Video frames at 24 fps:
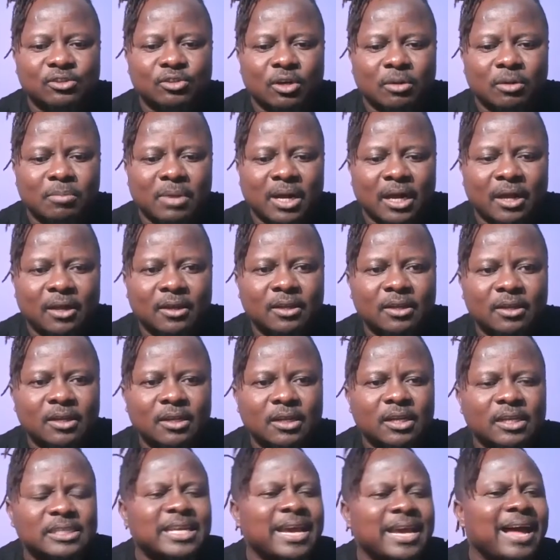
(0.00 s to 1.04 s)
Drogba.
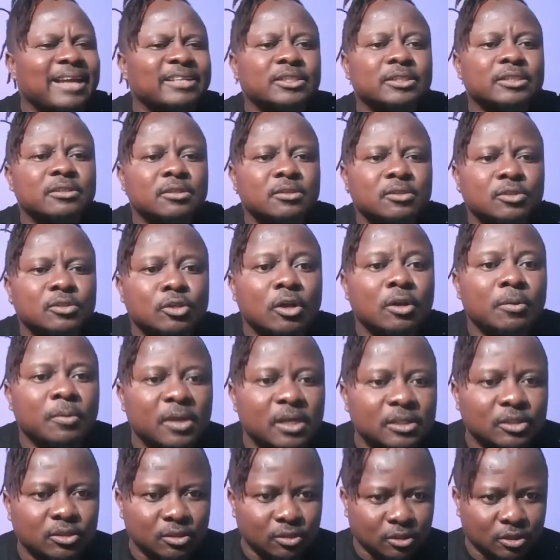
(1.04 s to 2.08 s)
They had
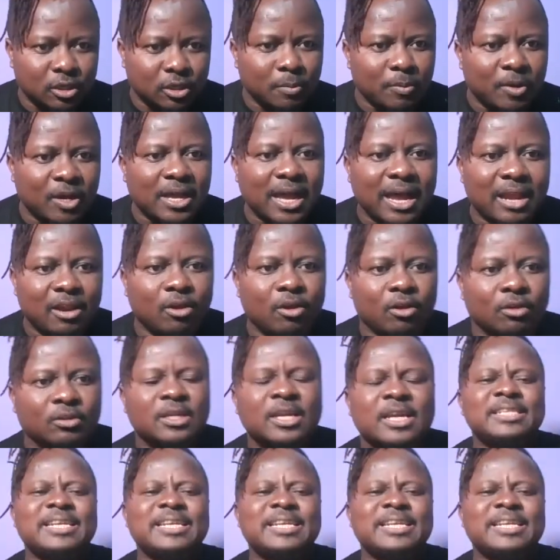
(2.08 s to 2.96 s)
Solomon Kalon.